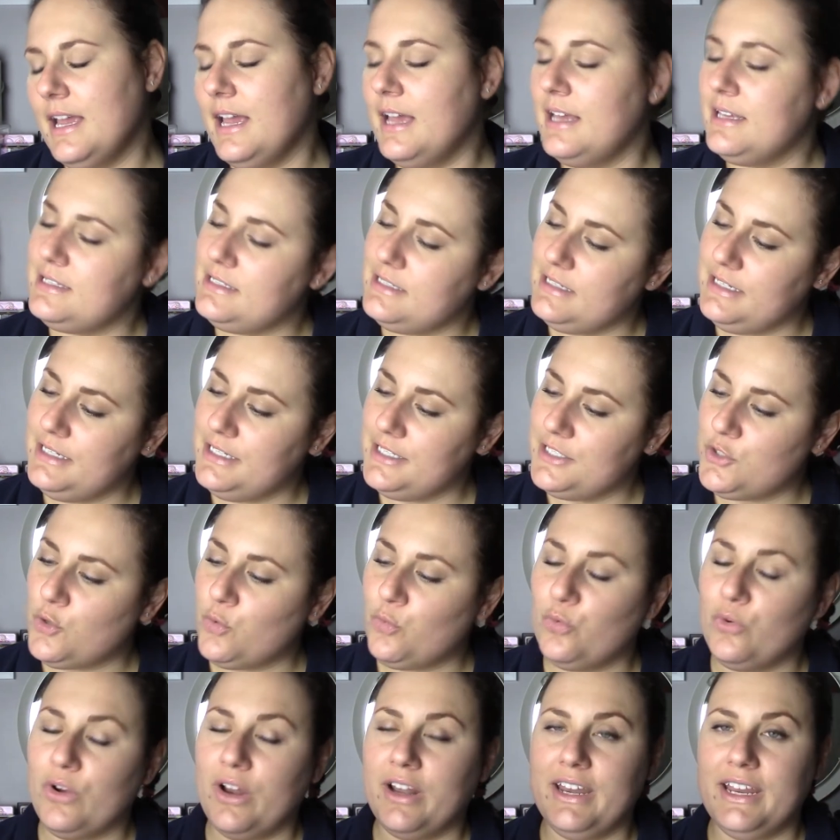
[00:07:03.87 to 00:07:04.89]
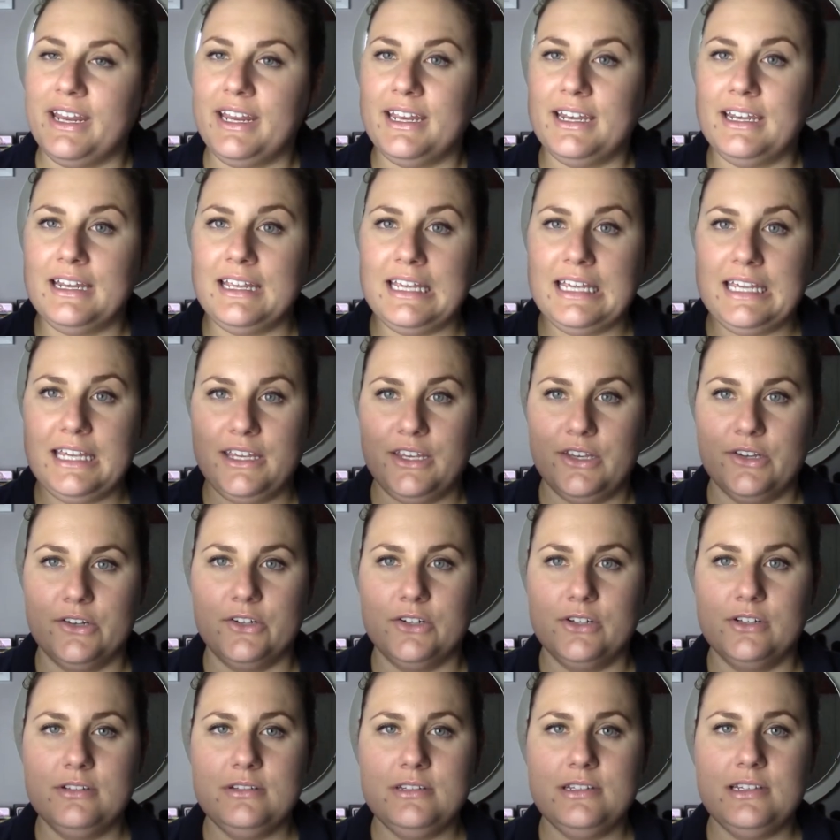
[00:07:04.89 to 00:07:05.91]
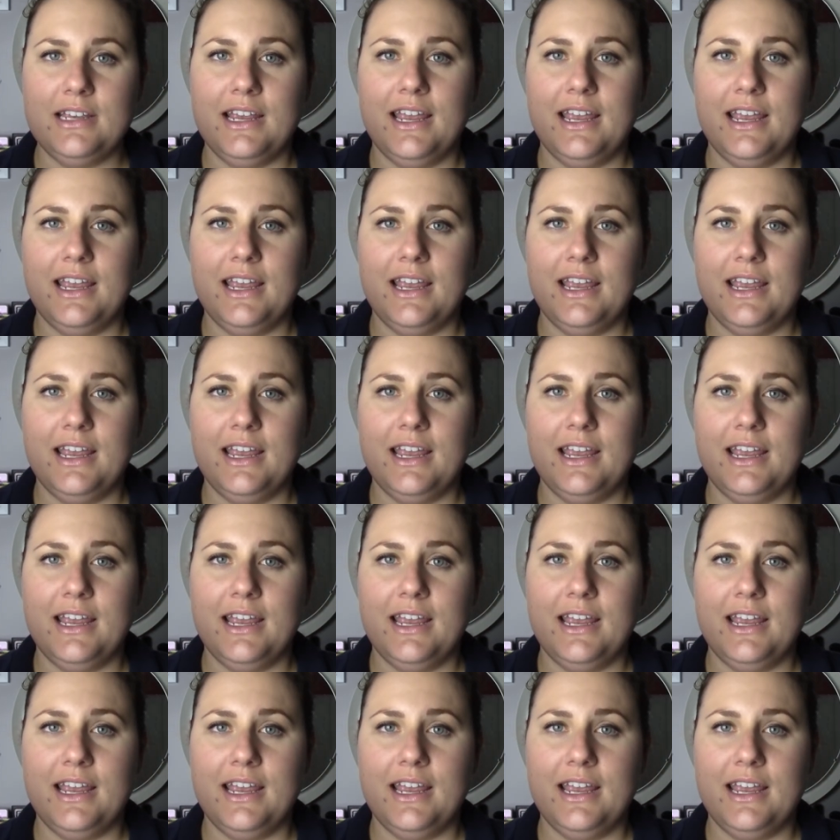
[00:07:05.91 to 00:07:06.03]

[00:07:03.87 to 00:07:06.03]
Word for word: Essie's Running in Heels,